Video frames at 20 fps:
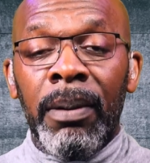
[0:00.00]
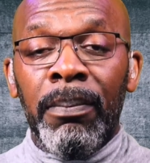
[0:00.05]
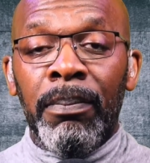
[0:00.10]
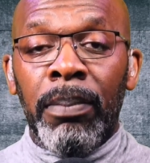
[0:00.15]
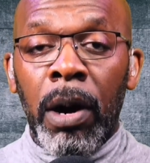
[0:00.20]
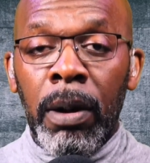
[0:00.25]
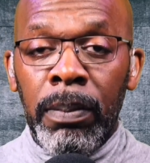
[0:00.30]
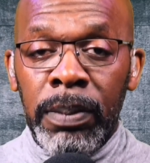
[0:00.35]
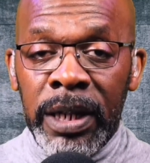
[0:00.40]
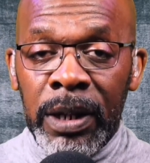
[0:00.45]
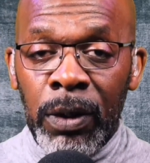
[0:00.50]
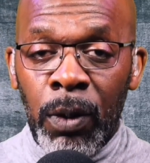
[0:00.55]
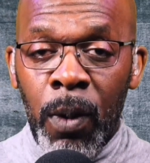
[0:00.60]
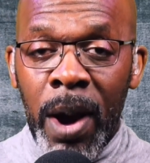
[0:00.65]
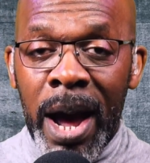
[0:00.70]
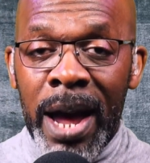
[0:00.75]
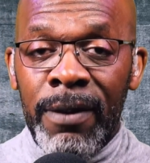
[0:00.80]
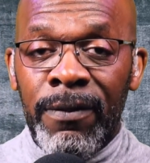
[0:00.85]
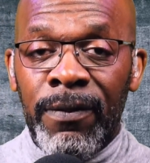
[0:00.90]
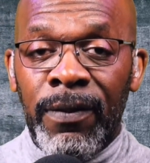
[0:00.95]
public
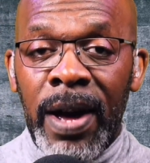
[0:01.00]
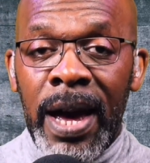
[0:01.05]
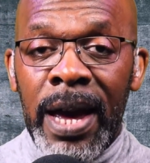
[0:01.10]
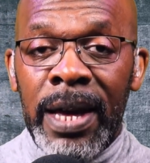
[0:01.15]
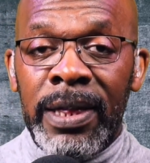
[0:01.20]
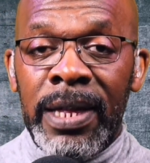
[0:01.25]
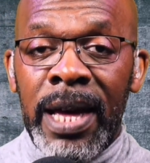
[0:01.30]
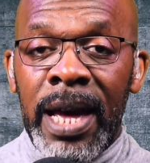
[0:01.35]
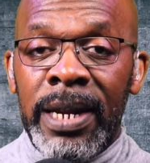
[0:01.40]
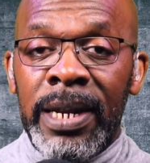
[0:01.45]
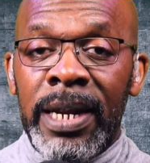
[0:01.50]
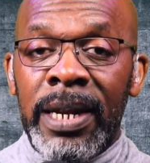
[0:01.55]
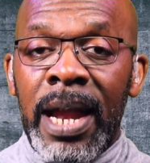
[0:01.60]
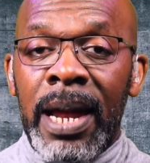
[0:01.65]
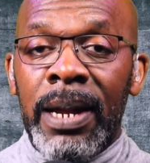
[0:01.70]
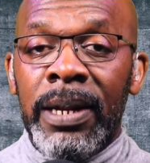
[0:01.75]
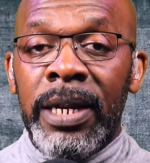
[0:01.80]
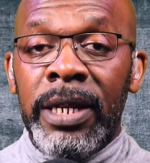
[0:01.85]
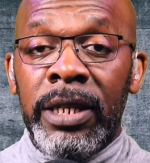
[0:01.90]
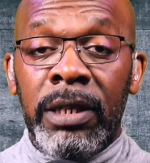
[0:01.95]
Wi-Fi that
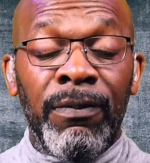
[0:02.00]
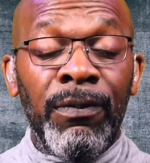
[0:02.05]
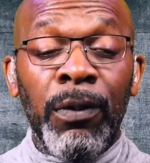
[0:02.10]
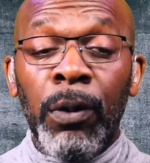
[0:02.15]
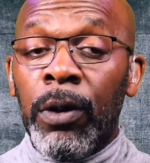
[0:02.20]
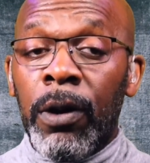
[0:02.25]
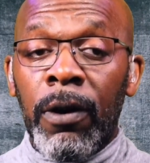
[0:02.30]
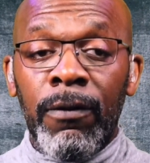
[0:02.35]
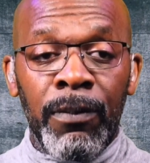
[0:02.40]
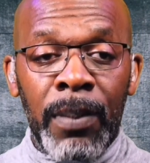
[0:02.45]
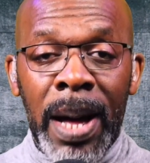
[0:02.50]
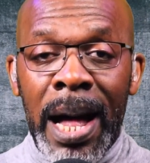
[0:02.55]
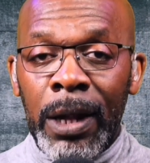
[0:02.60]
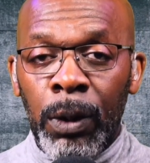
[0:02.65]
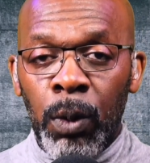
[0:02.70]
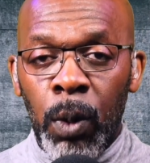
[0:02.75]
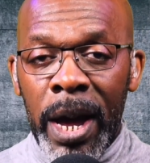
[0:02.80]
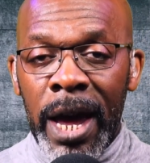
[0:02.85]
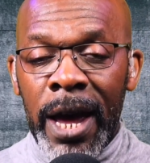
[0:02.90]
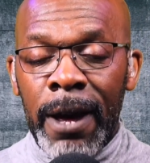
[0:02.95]
is full of
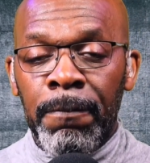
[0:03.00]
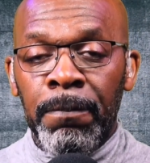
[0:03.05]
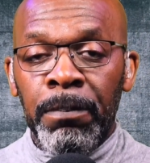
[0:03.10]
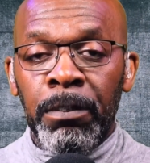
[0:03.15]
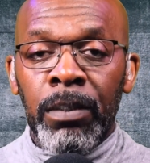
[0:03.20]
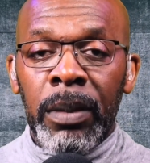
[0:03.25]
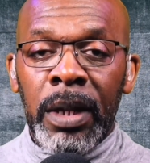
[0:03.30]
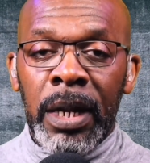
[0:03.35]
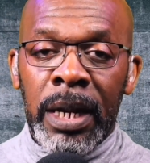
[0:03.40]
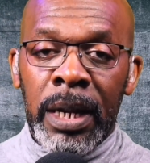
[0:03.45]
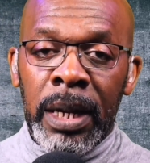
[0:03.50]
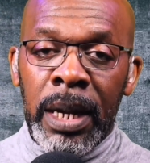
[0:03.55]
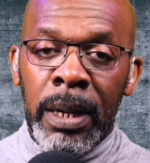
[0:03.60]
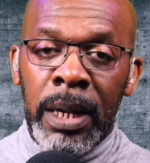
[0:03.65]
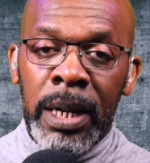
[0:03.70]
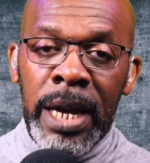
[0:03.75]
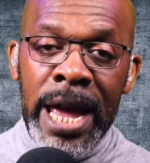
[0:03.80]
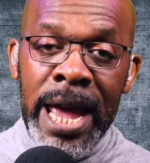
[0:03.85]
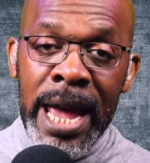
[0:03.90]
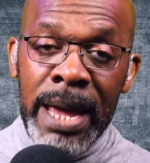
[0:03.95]
malware
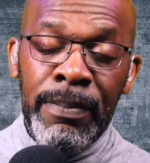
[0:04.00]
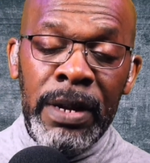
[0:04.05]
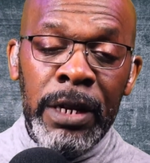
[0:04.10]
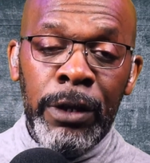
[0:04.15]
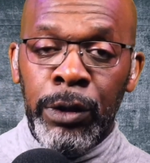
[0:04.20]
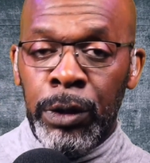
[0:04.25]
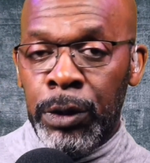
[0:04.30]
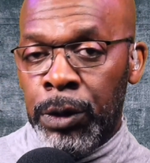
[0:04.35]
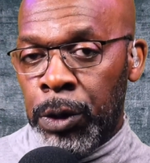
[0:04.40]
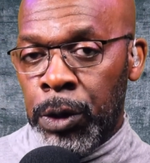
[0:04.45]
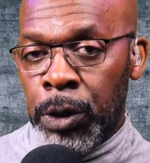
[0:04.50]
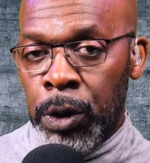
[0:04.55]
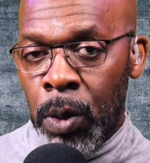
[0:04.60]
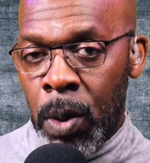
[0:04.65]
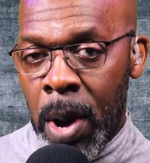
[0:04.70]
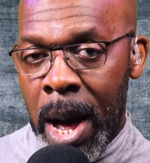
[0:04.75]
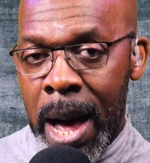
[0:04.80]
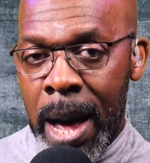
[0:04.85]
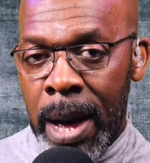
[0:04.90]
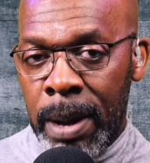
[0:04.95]
aiming to do you
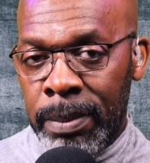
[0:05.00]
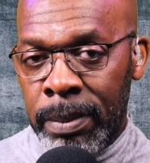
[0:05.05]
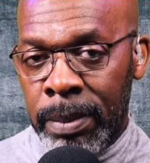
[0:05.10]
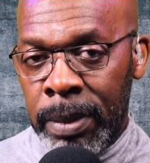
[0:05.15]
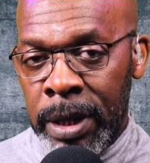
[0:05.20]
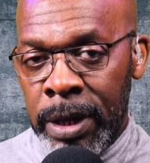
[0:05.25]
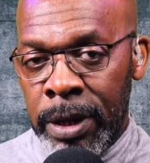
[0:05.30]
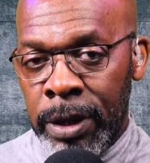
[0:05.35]
harm.